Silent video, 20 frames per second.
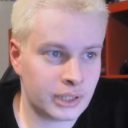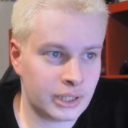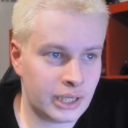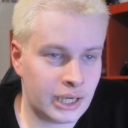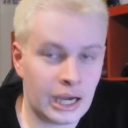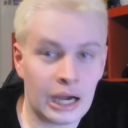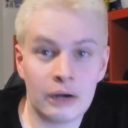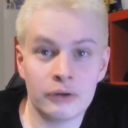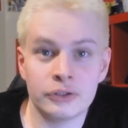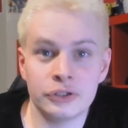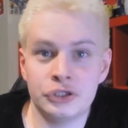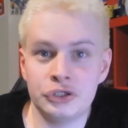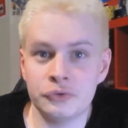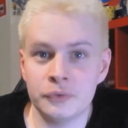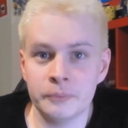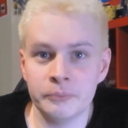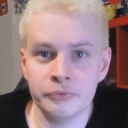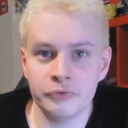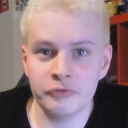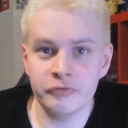how could you
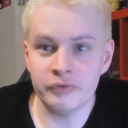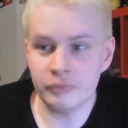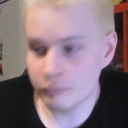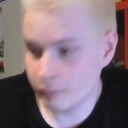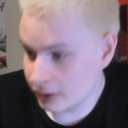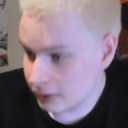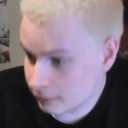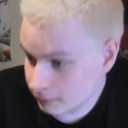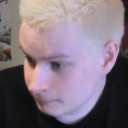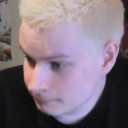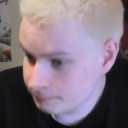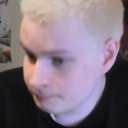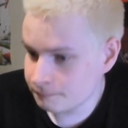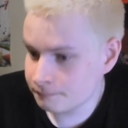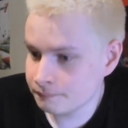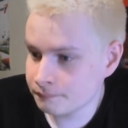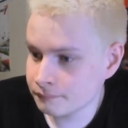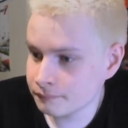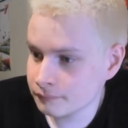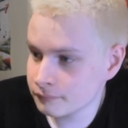improve it? Well,
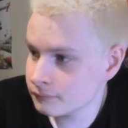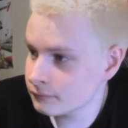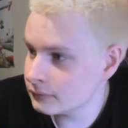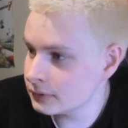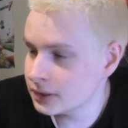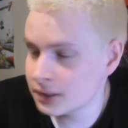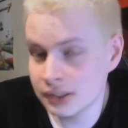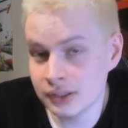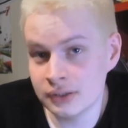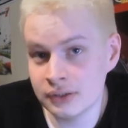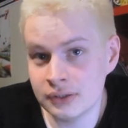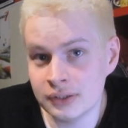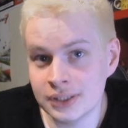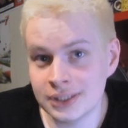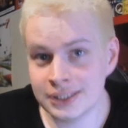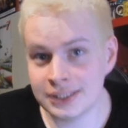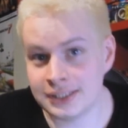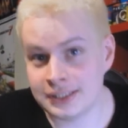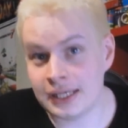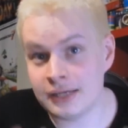
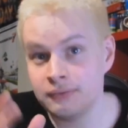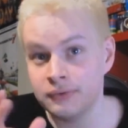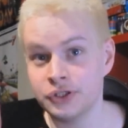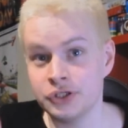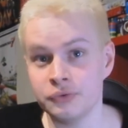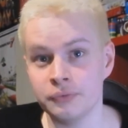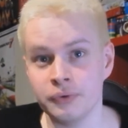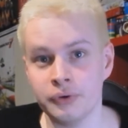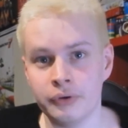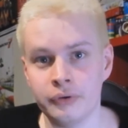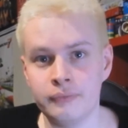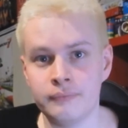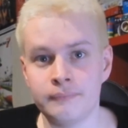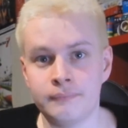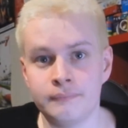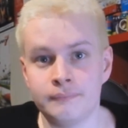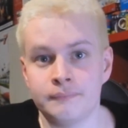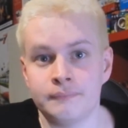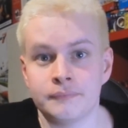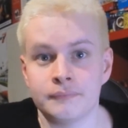take what you wrote
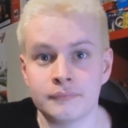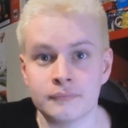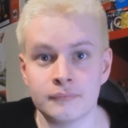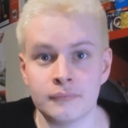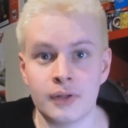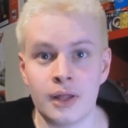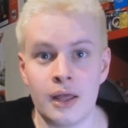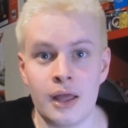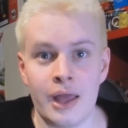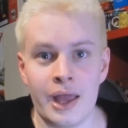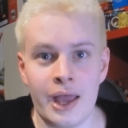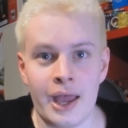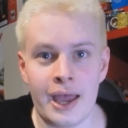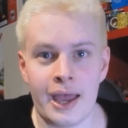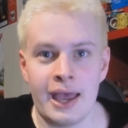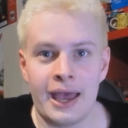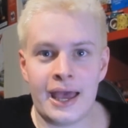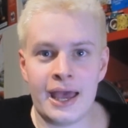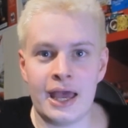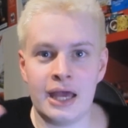
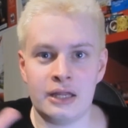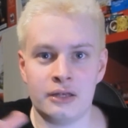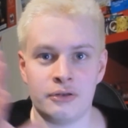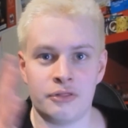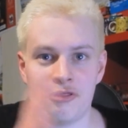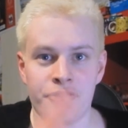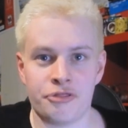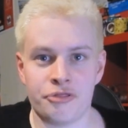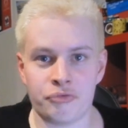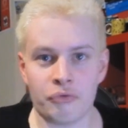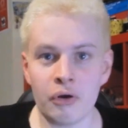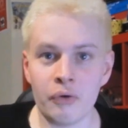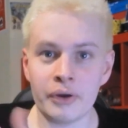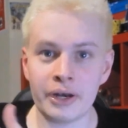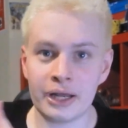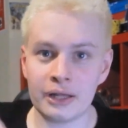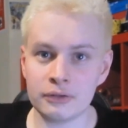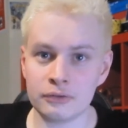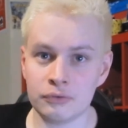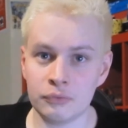and throw
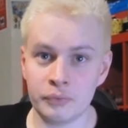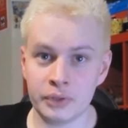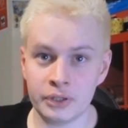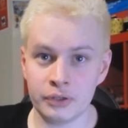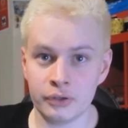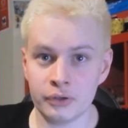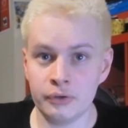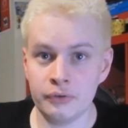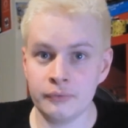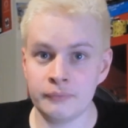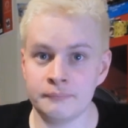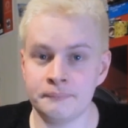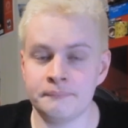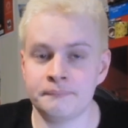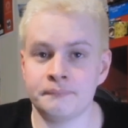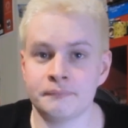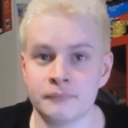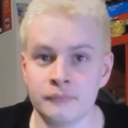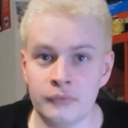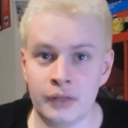it out the window
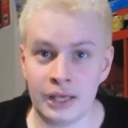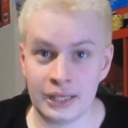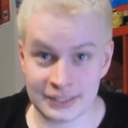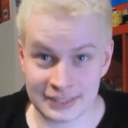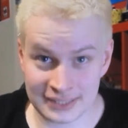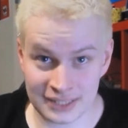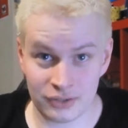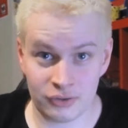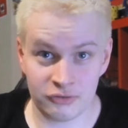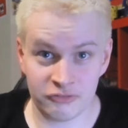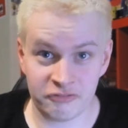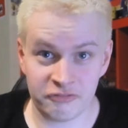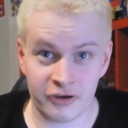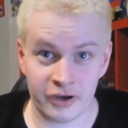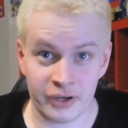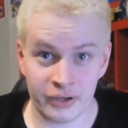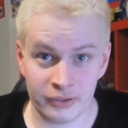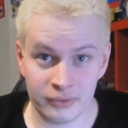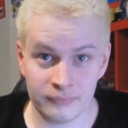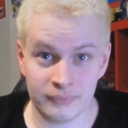and set it on
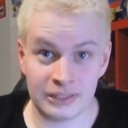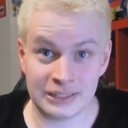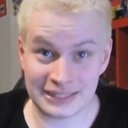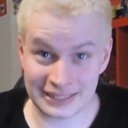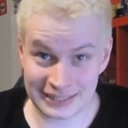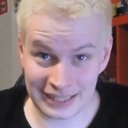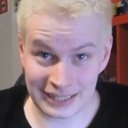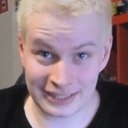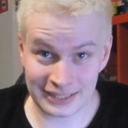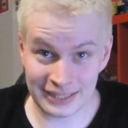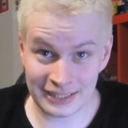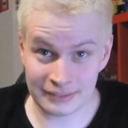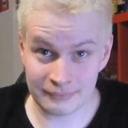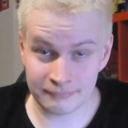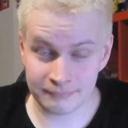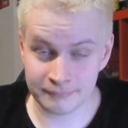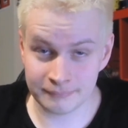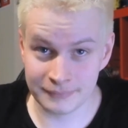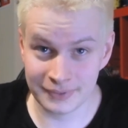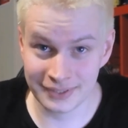fire and start again,
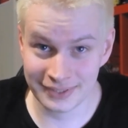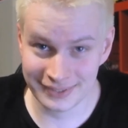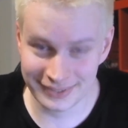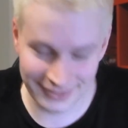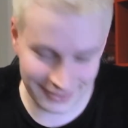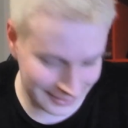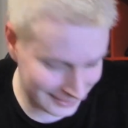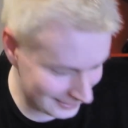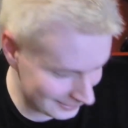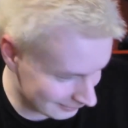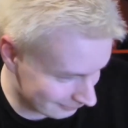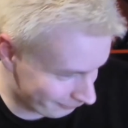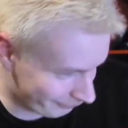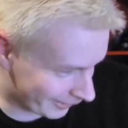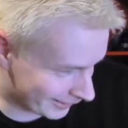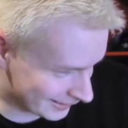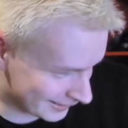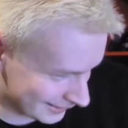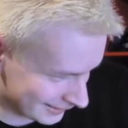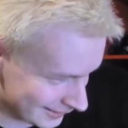
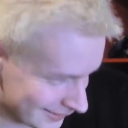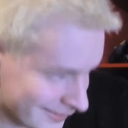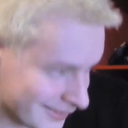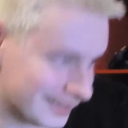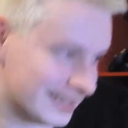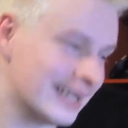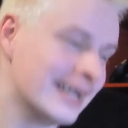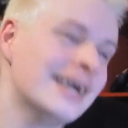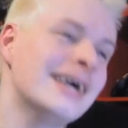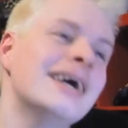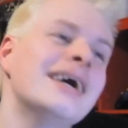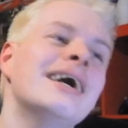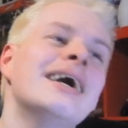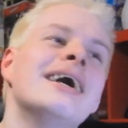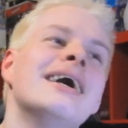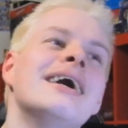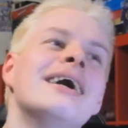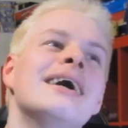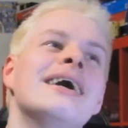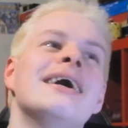basically.
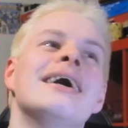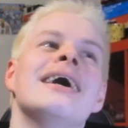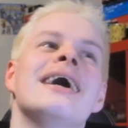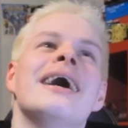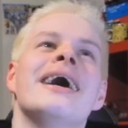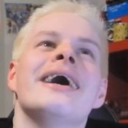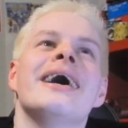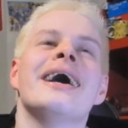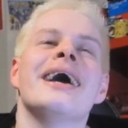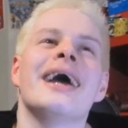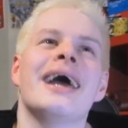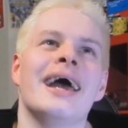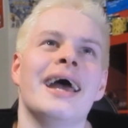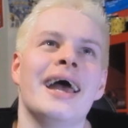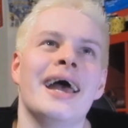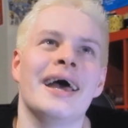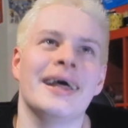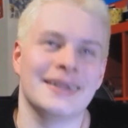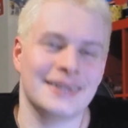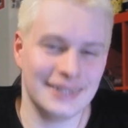
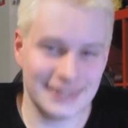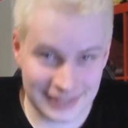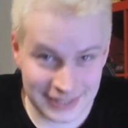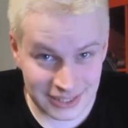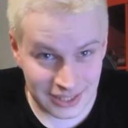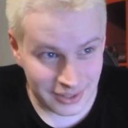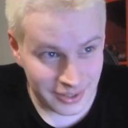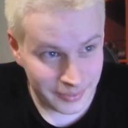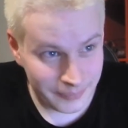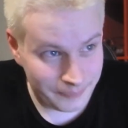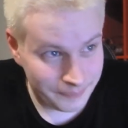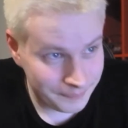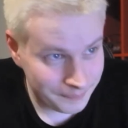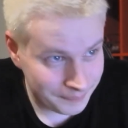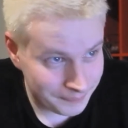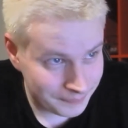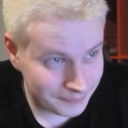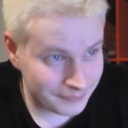And this time,